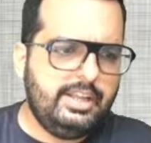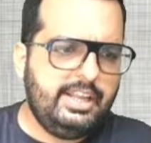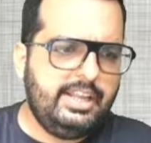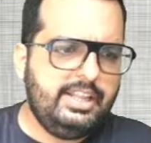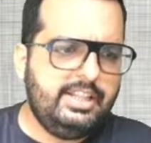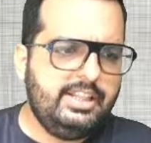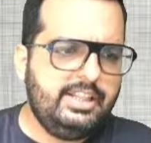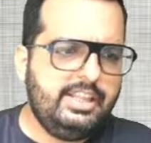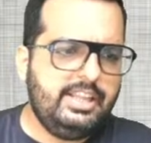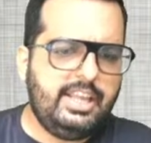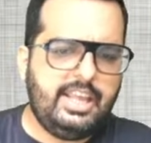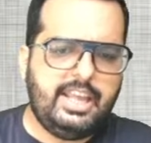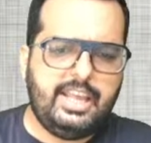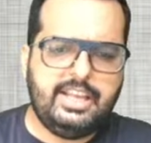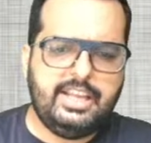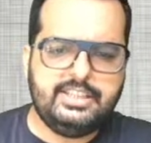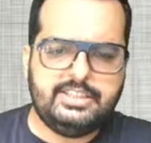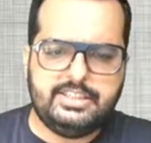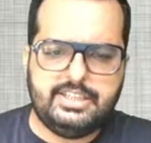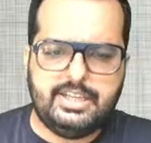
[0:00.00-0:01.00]
in the
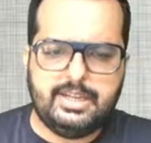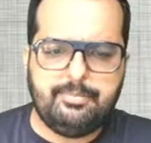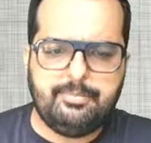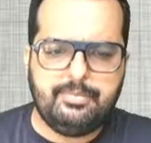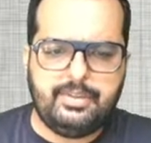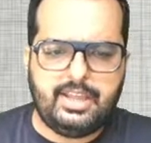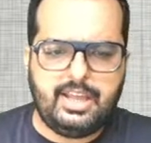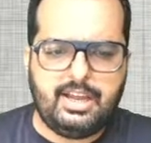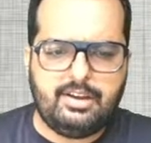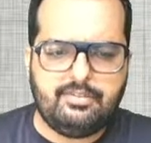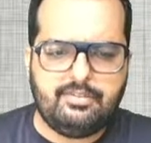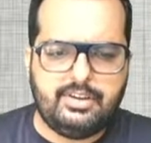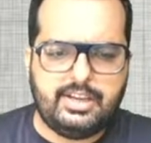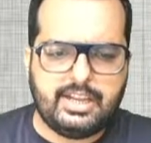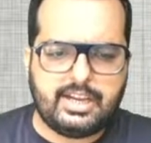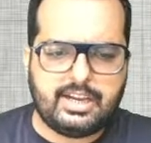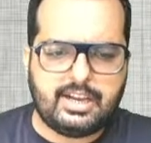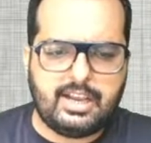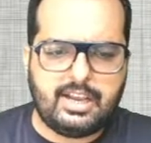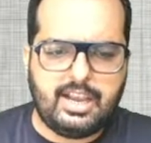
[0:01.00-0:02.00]
AGM, they have
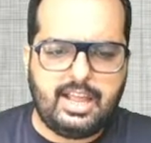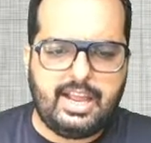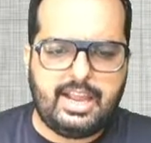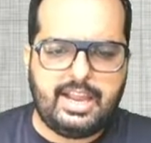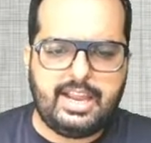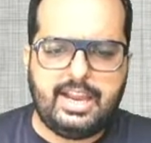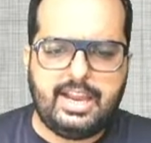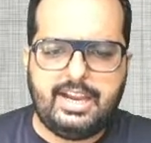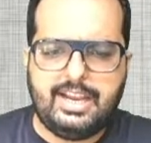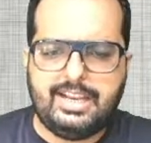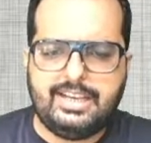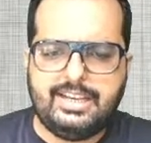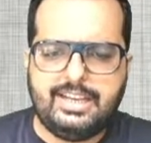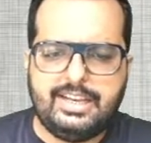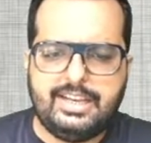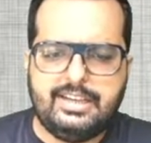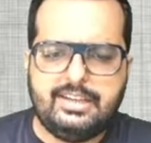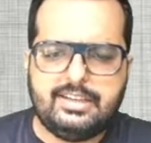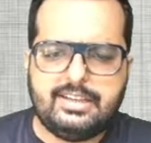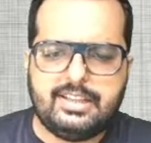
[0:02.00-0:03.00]
declared an
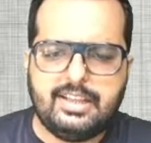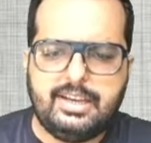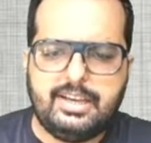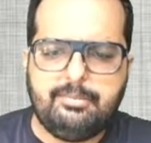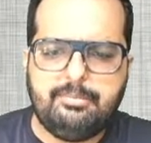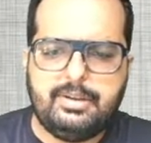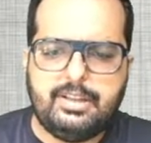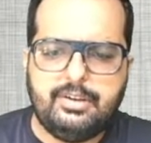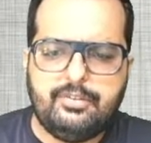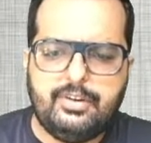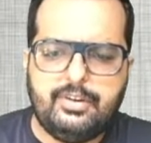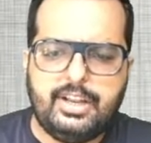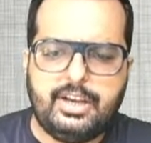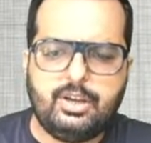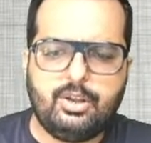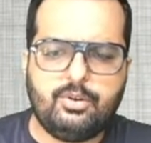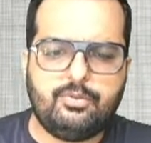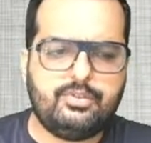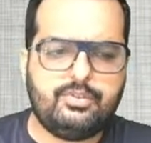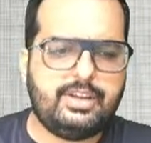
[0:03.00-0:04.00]
interim
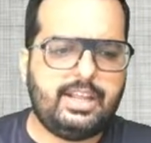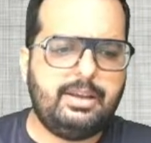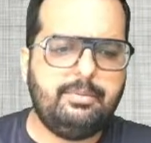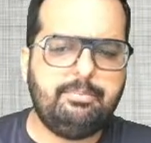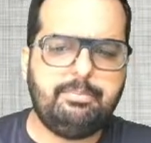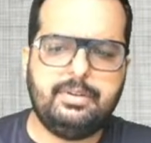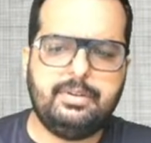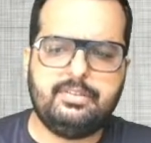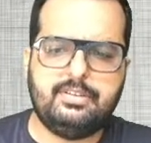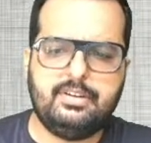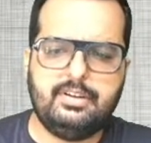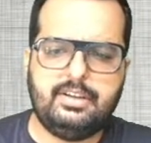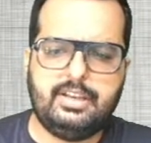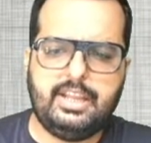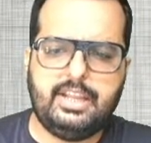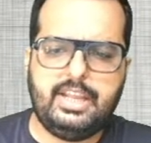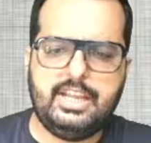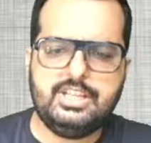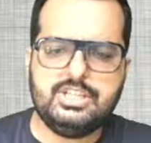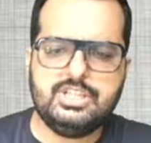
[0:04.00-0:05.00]
dividend of
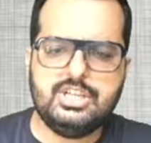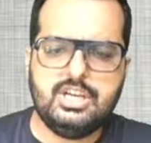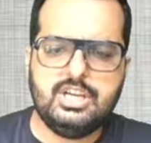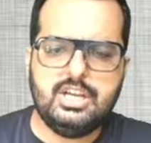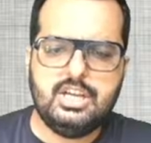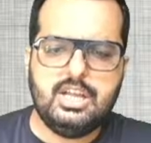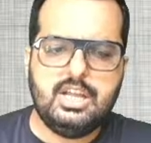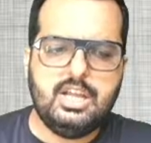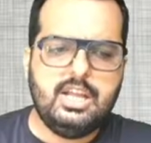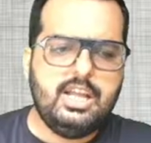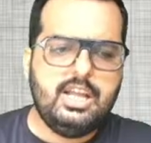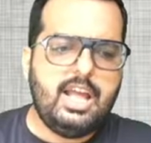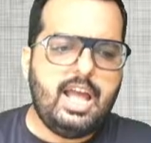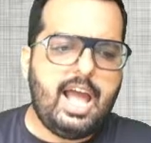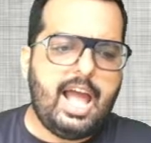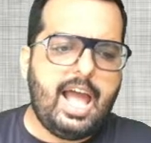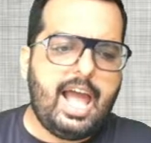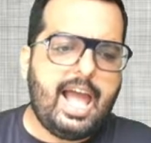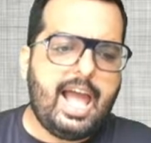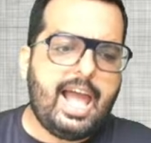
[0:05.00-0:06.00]
10%
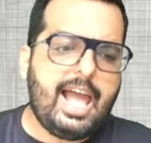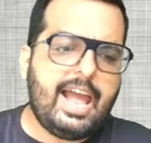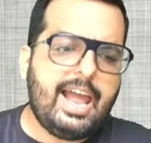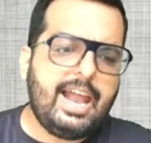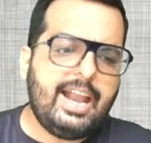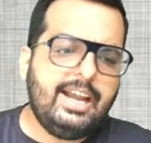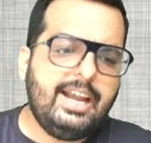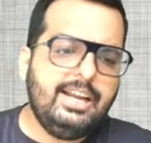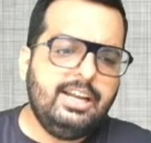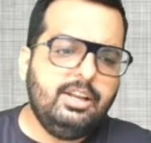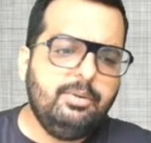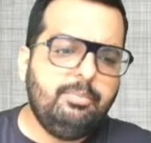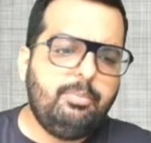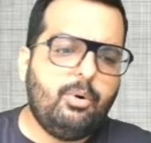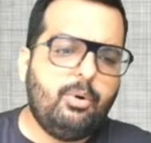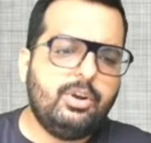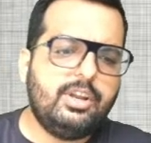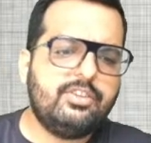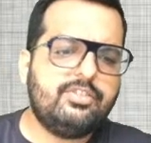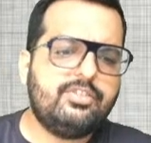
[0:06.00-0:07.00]
and
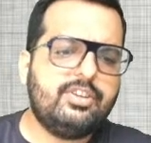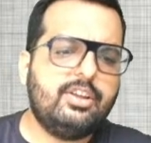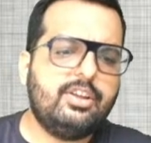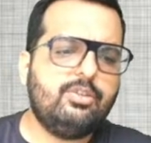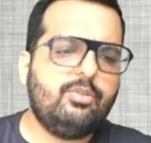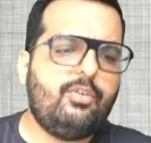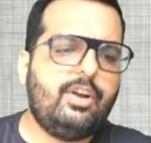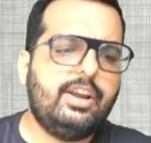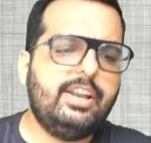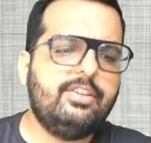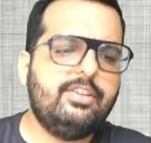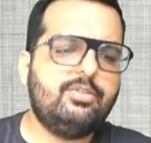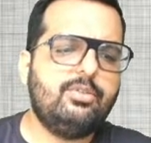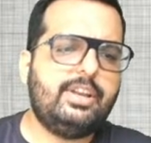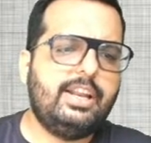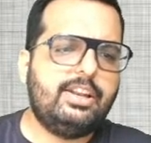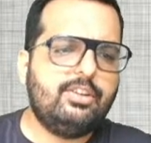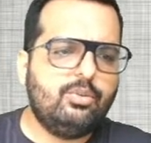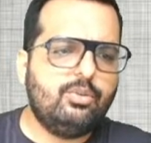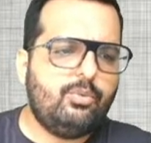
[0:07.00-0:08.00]
bonus shares of
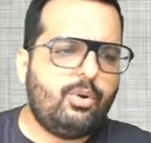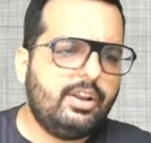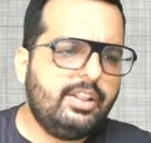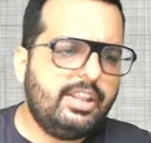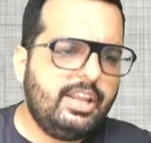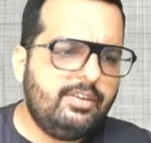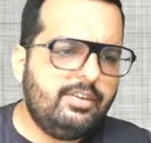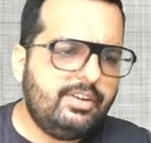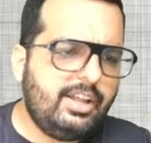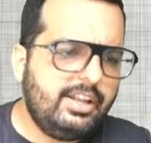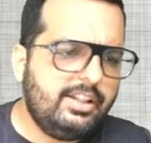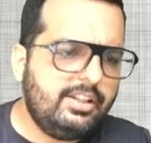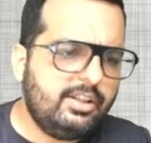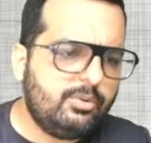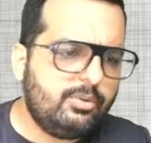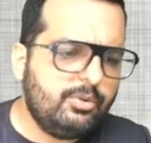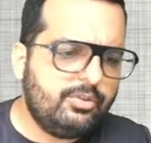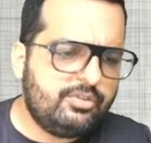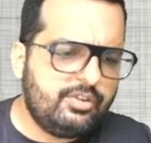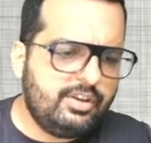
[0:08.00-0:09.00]
1:10. So what they have done in the
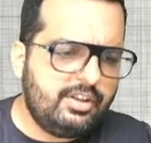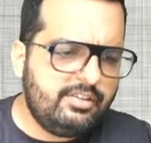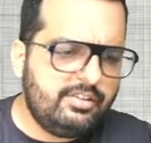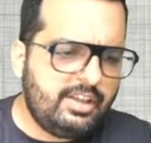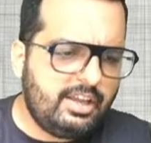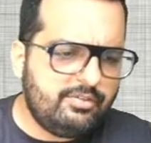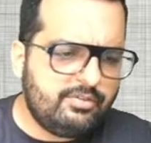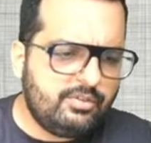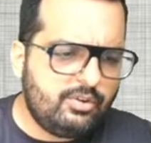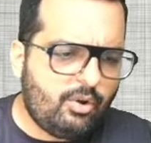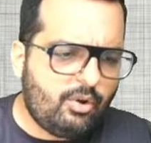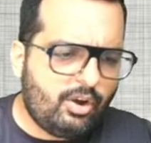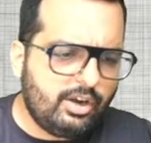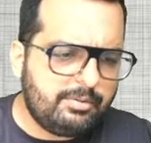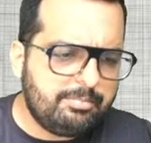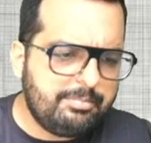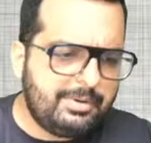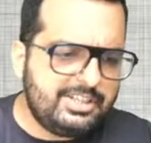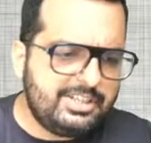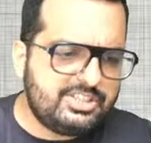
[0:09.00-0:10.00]
question is they have
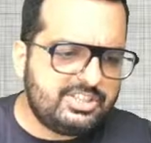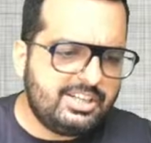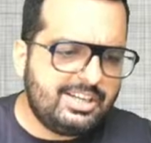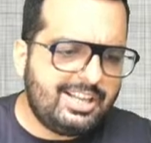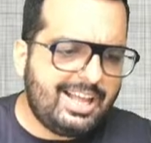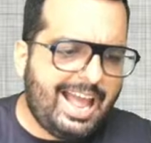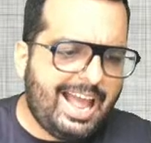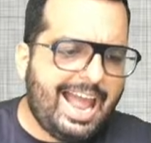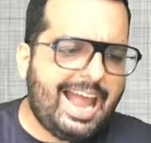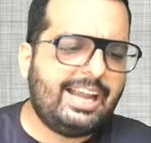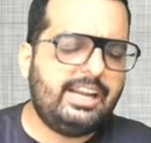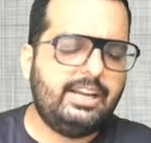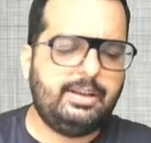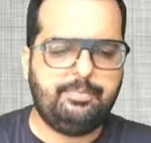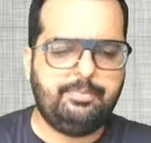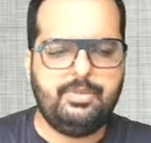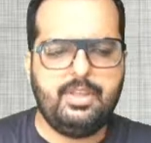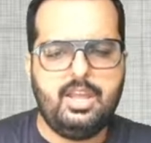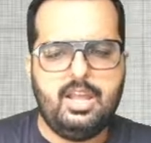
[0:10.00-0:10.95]
not mentioned and.